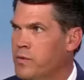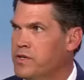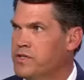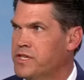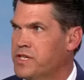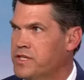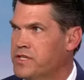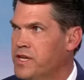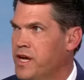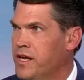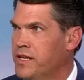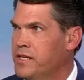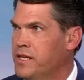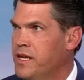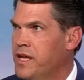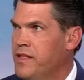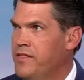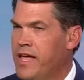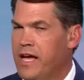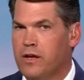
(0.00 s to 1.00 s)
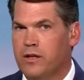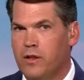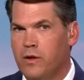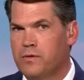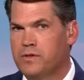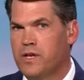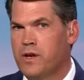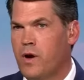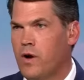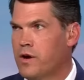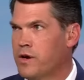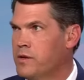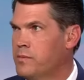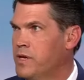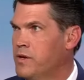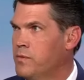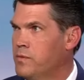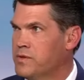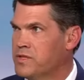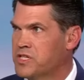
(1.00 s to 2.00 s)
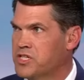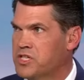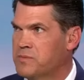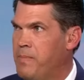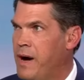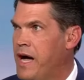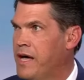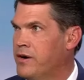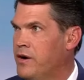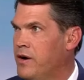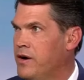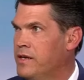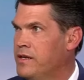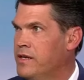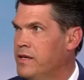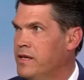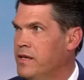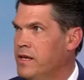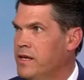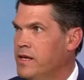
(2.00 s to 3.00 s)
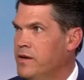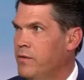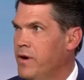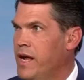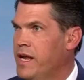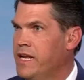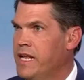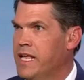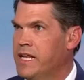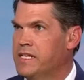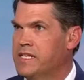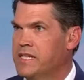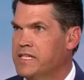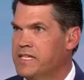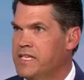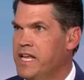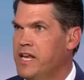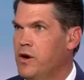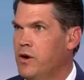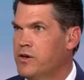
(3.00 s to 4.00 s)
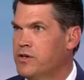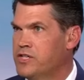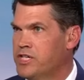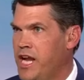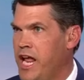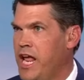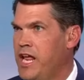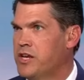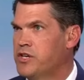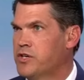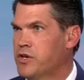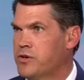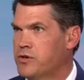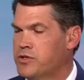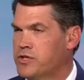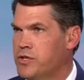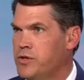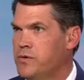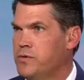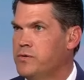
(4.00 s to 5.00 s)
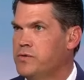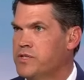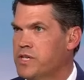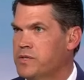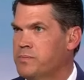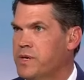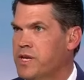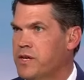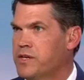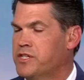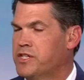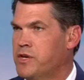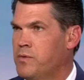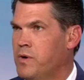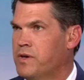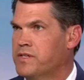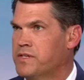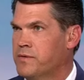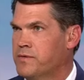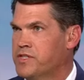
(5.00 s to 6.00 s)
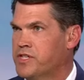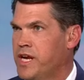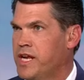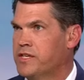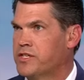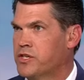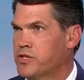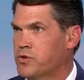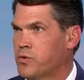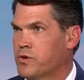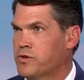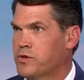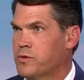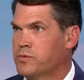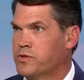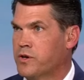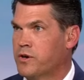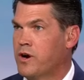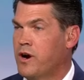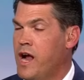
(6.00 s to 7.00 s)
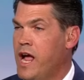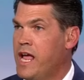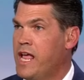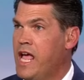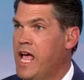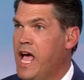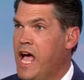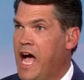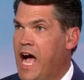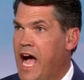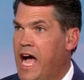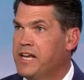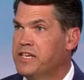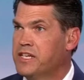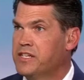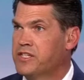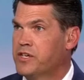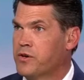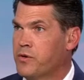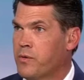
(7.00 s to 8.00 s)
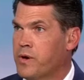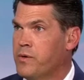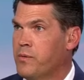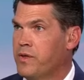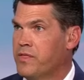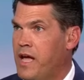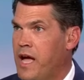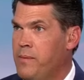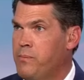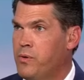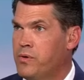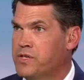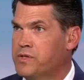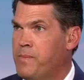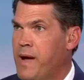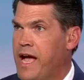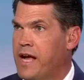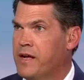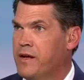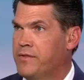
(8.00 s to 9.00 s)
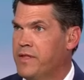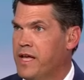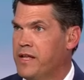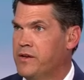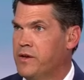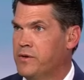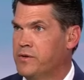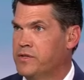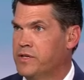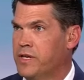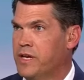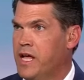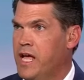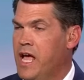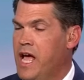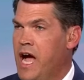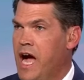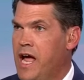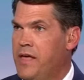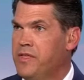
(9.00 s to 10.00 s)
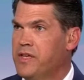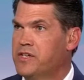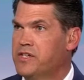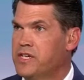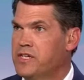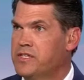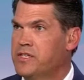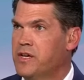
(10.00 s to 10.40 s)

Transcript: what she's done. That closing argument was spot on, right? And to see her change her tune just because she wants to chase a short-term sugar high, I disagree with. I push back on that notion. I think she's